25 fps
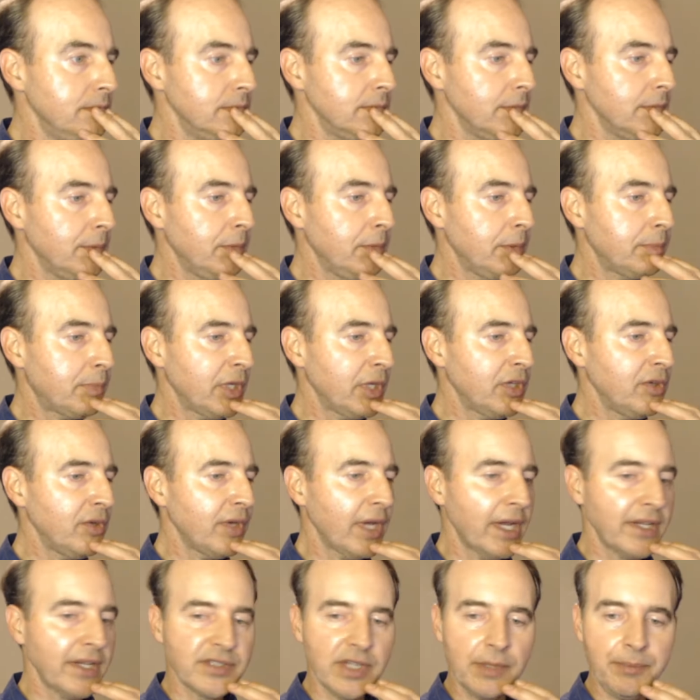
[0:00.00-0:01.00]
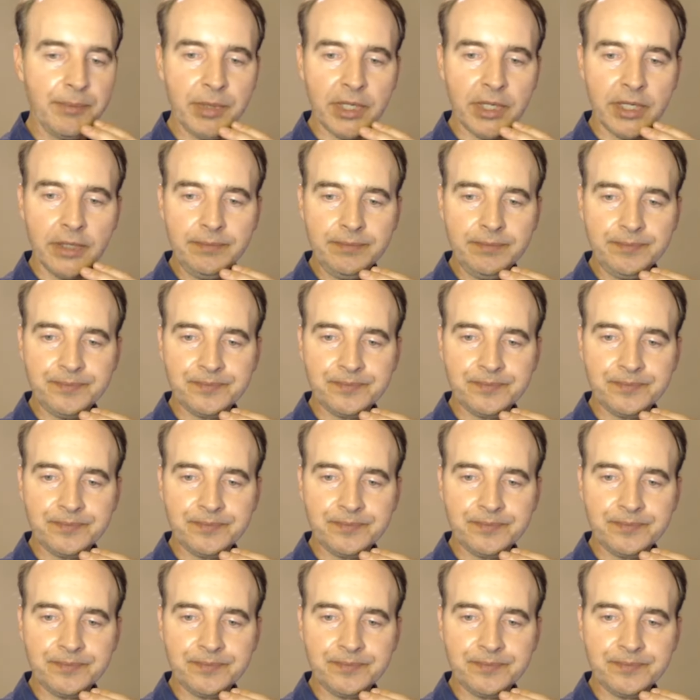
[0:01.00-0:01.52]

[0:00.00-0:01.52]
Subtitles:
let me bring you guys up here,